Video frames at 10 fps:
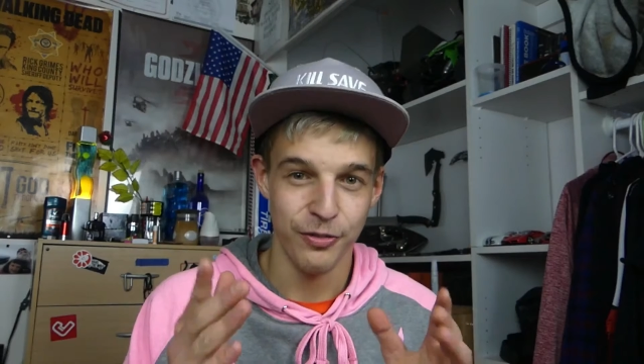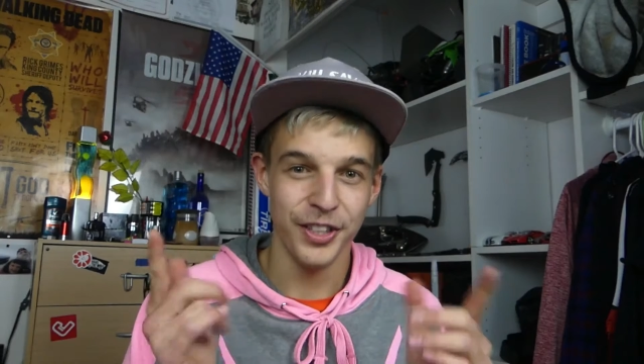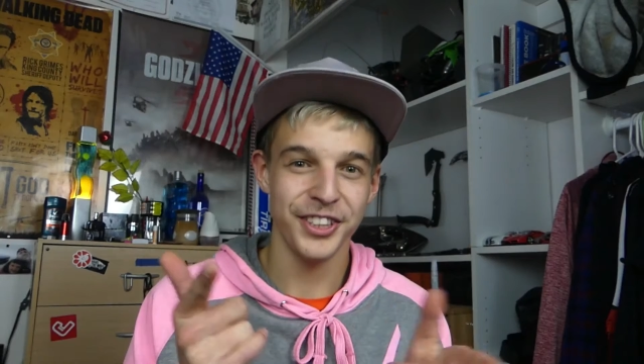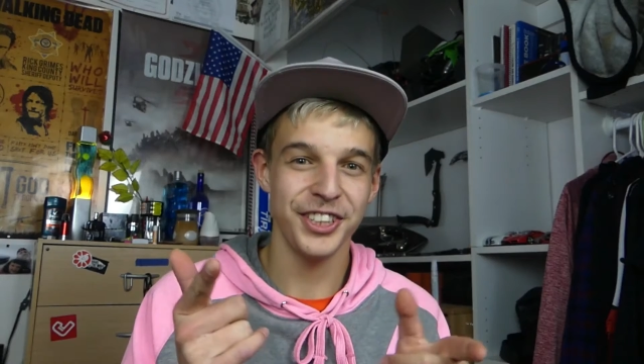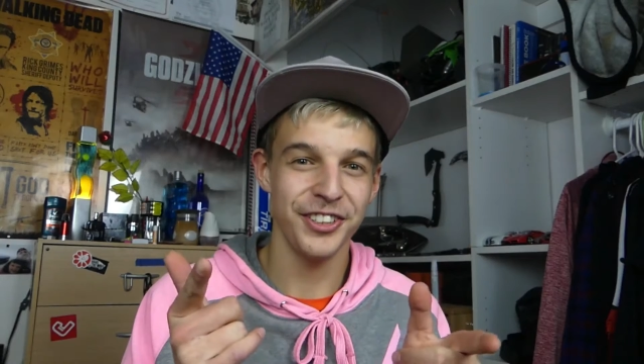
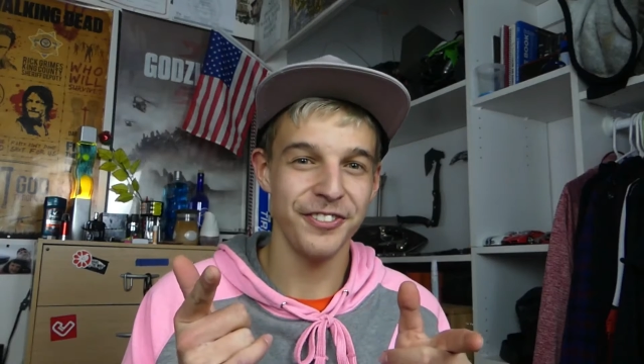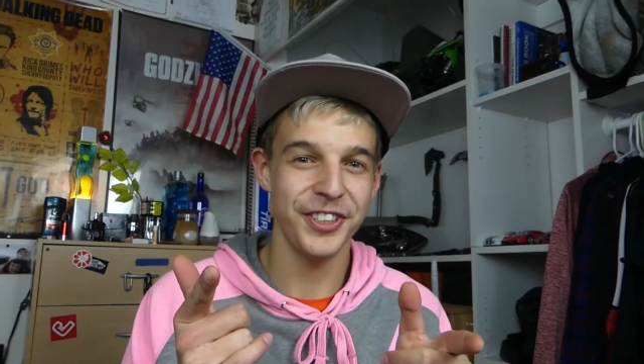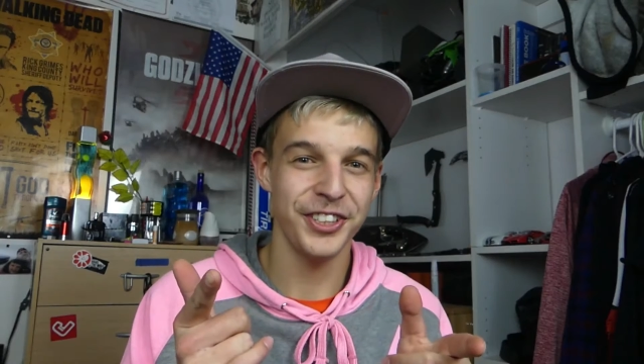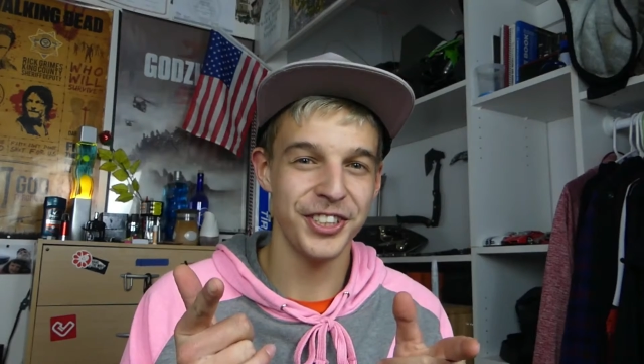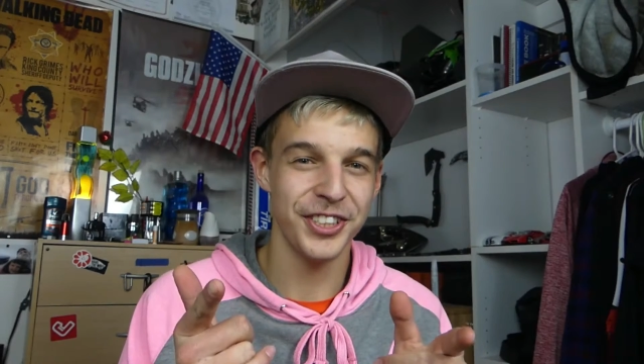Rarity
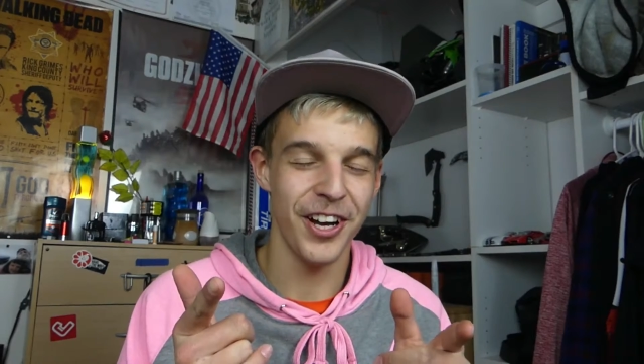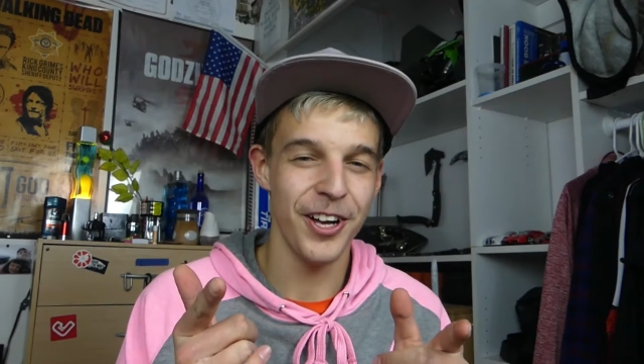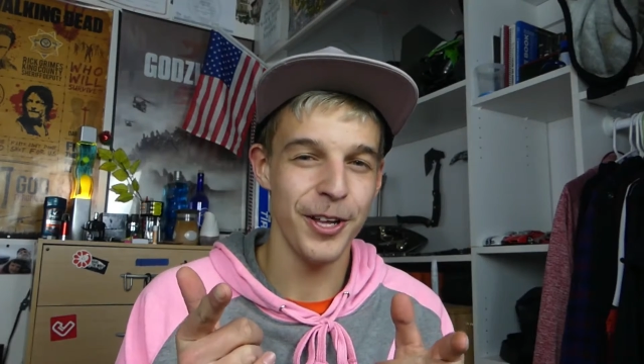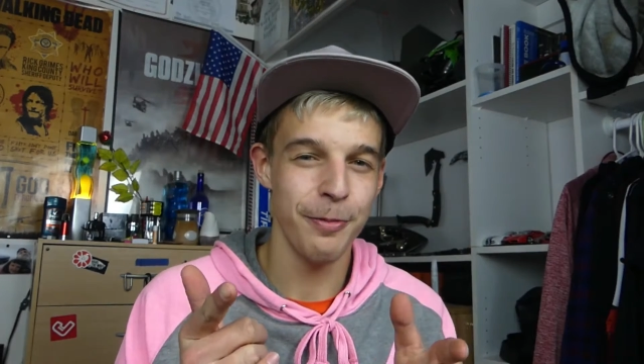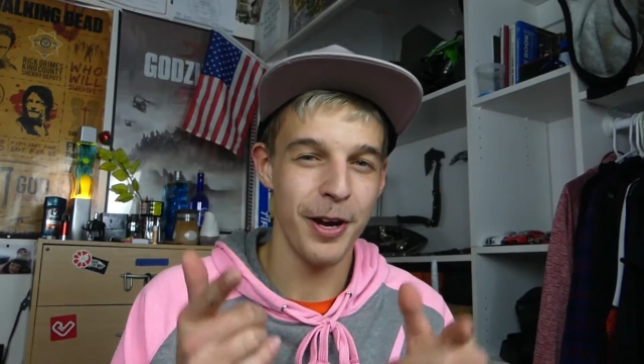Reviews is
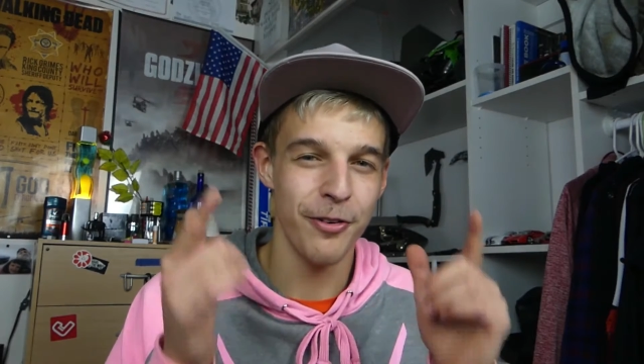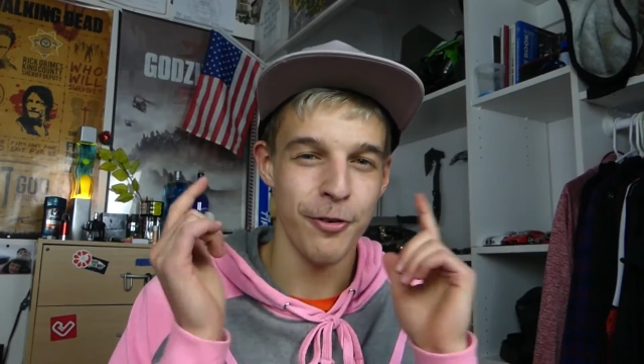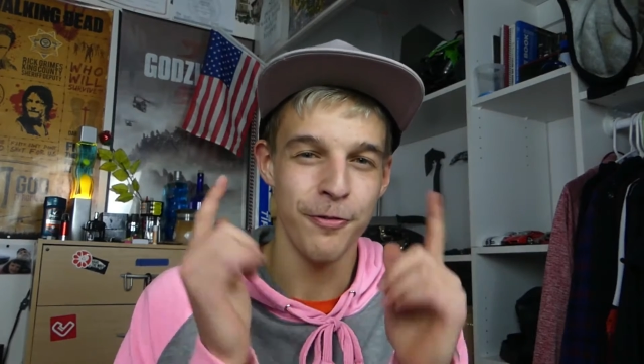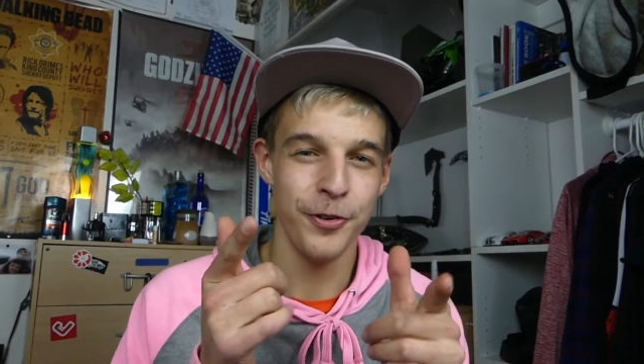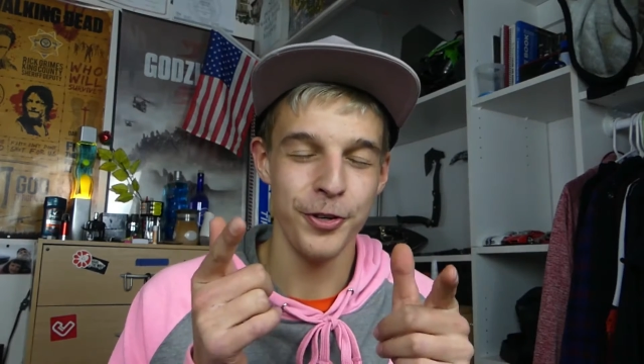all about
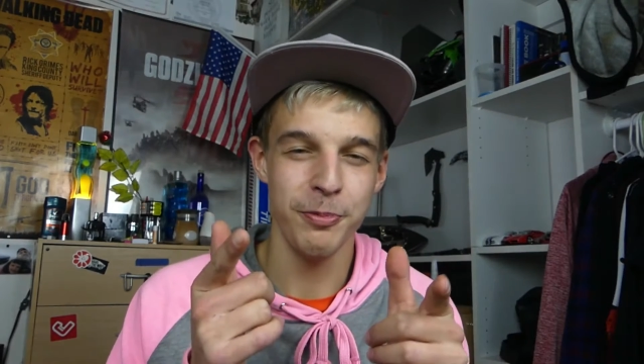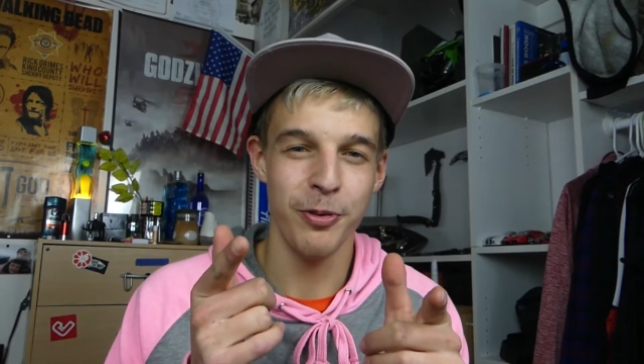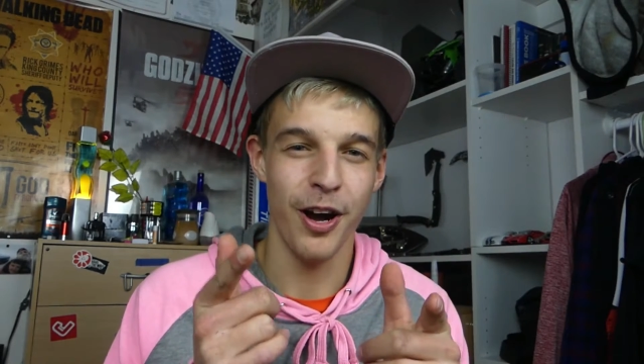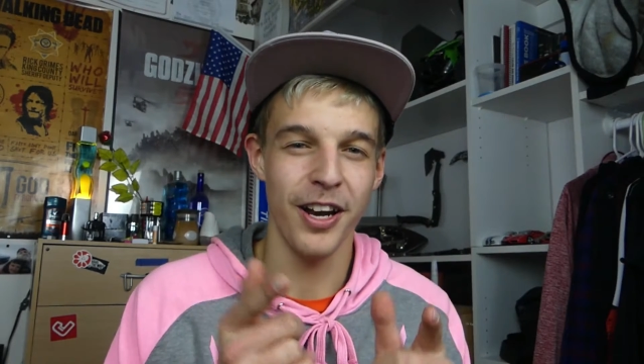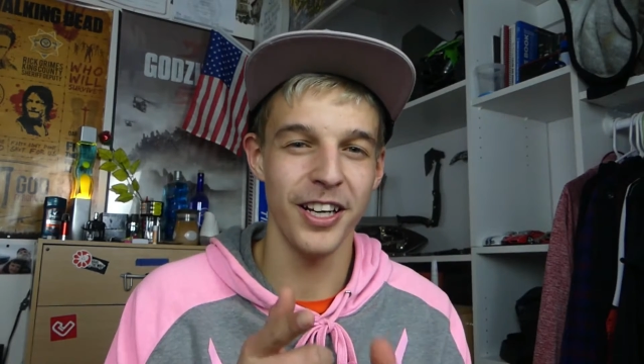reviewing
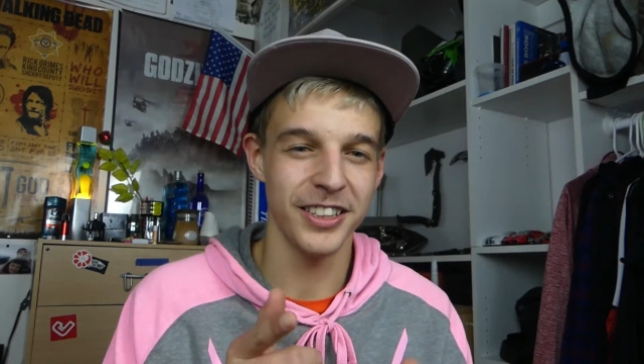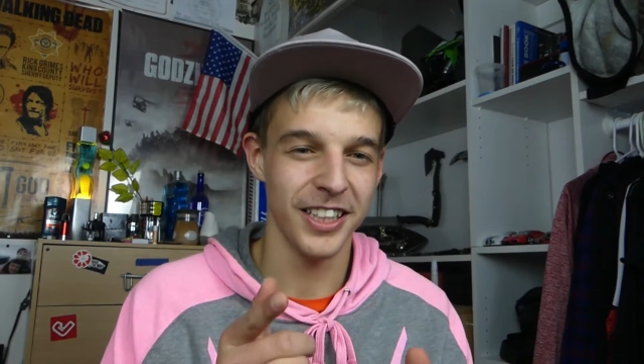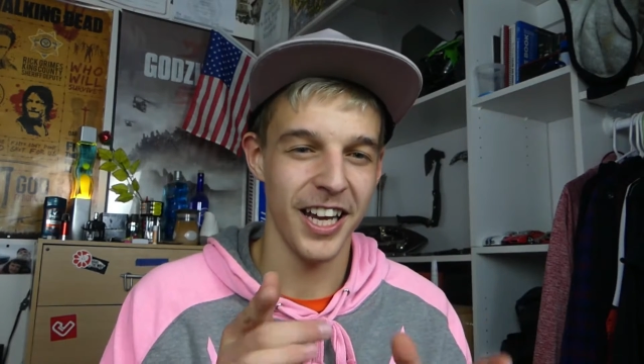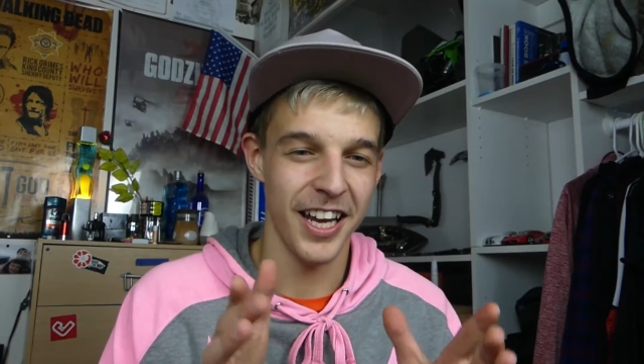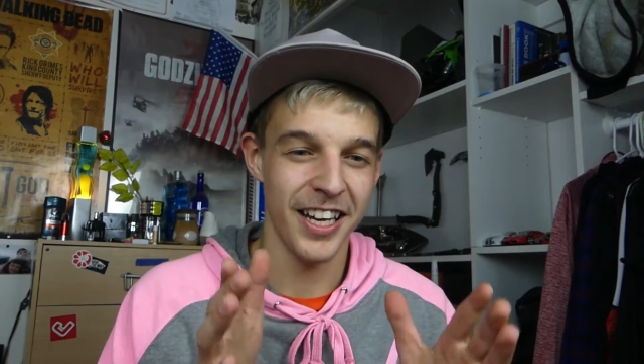products
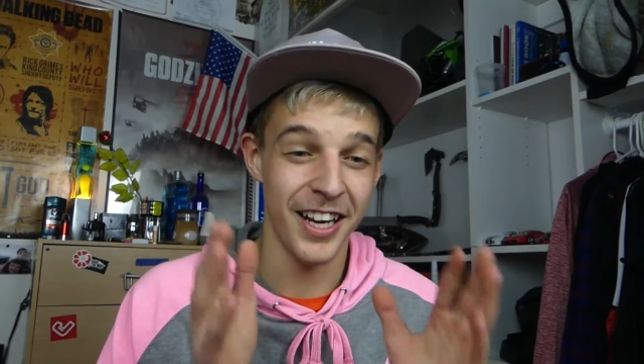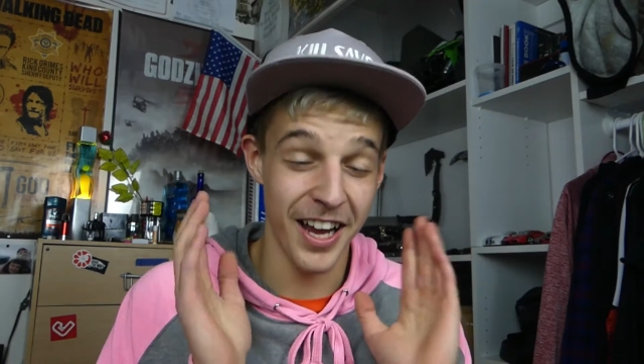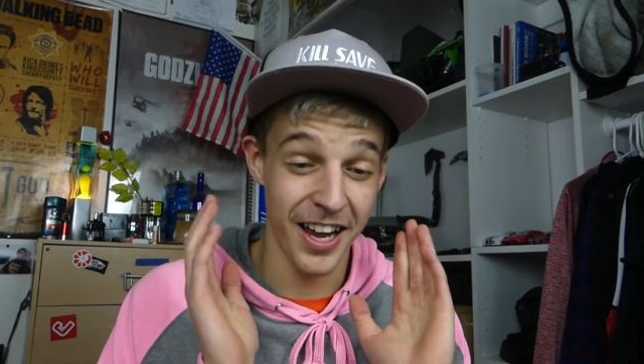and